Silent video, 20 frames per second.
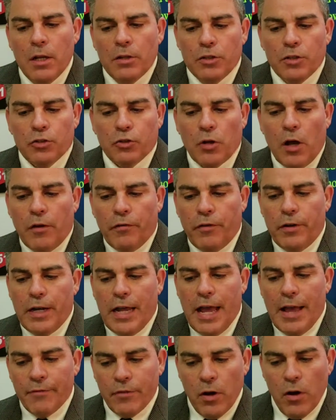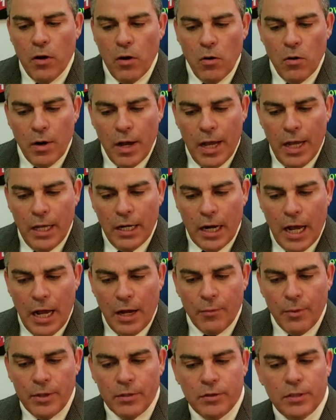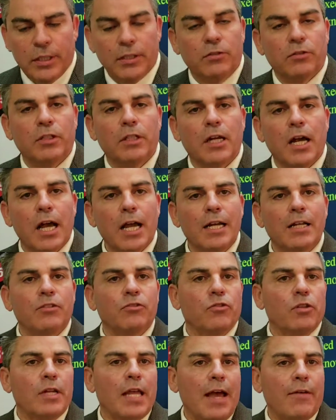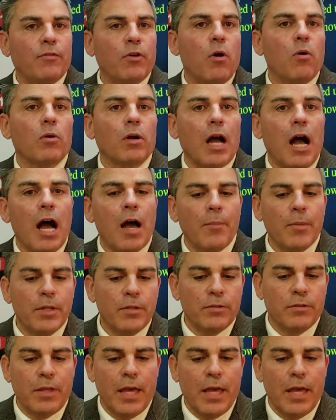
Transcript: Just off of Navajo and Highway 69 is the Navajo Commons.